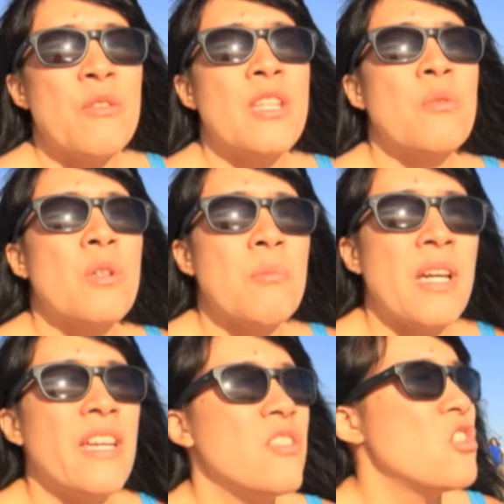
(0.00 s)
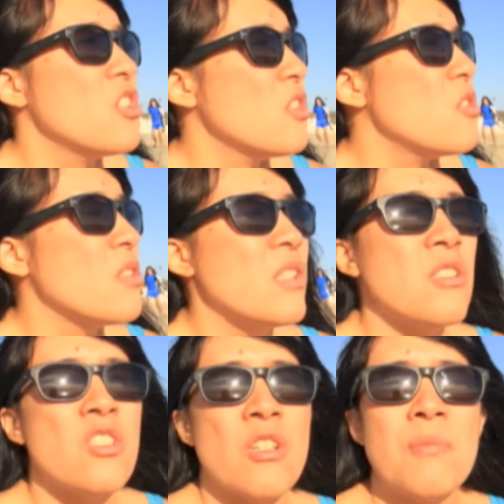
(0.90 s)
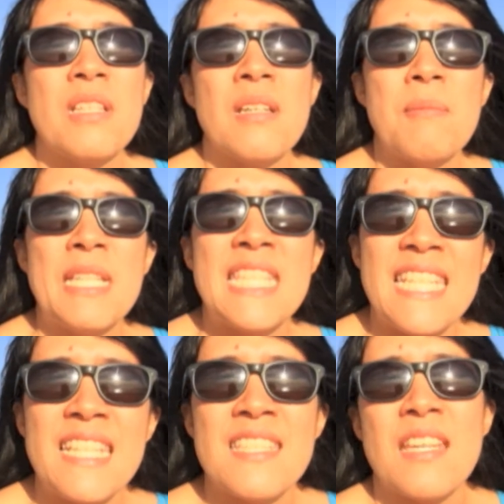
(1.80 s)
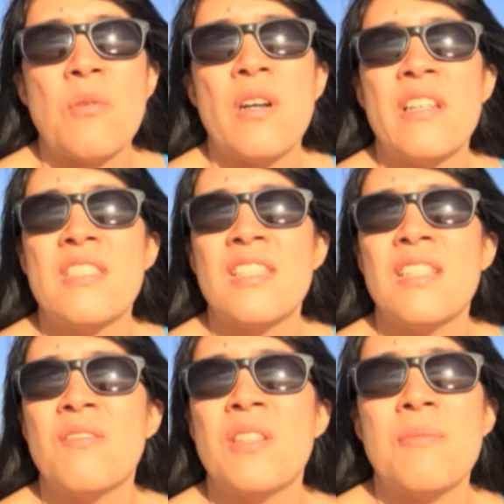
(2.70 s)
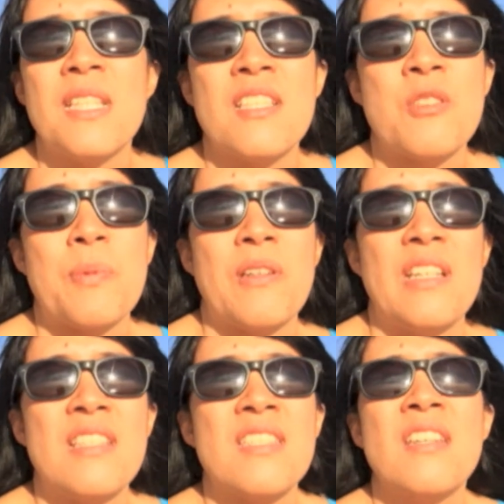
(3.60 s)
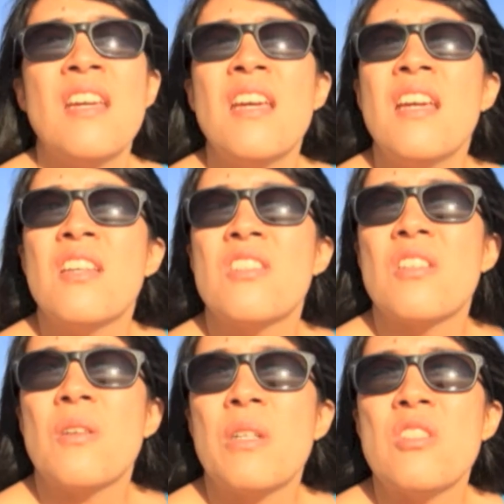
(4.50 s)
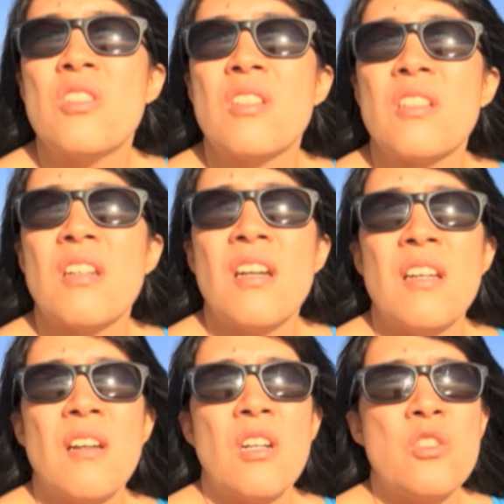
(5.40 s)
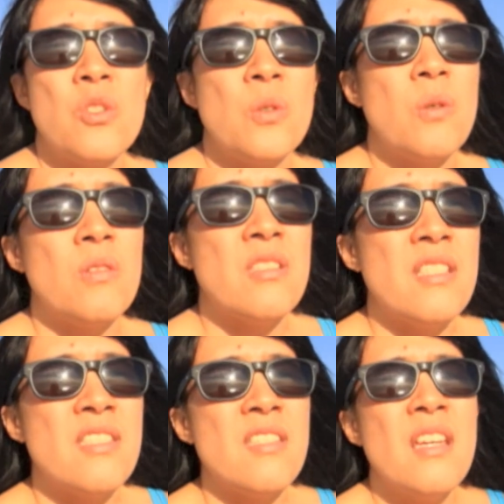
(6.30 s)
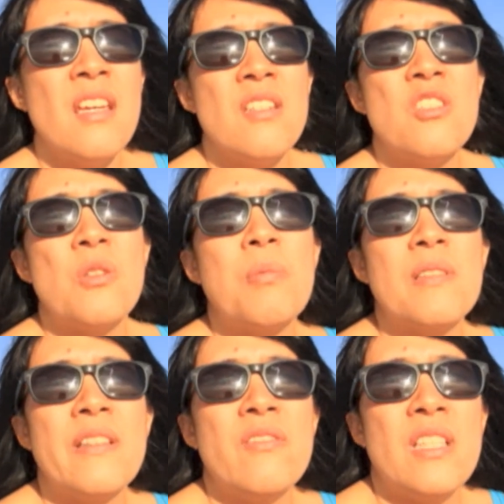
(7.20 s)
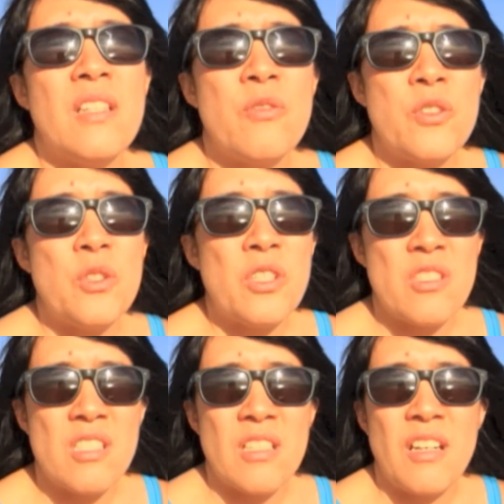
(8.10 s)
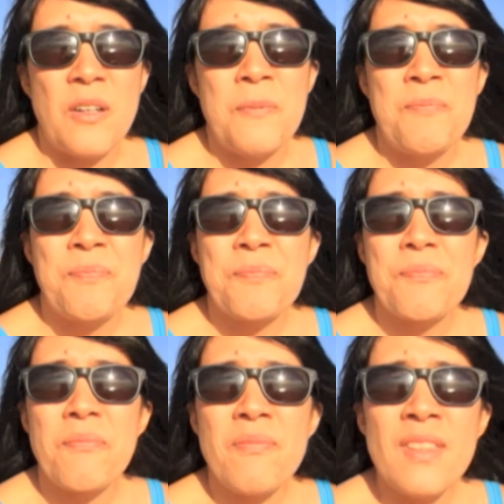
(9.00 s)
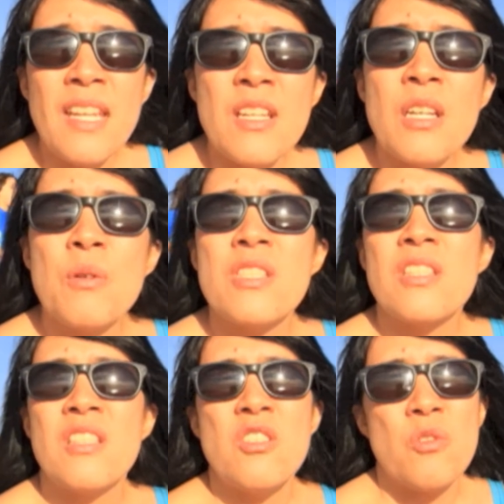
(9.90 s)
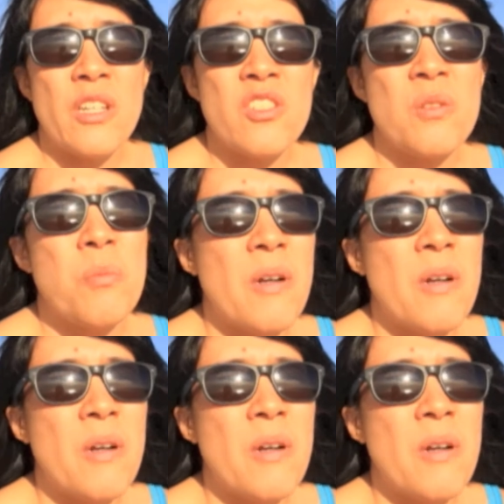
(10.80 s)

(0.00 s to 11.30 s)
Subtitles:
then when my children started becoming teens, I wanted to give them the experience. So we took our two oldest to Bolivia a few years ago. It was a construction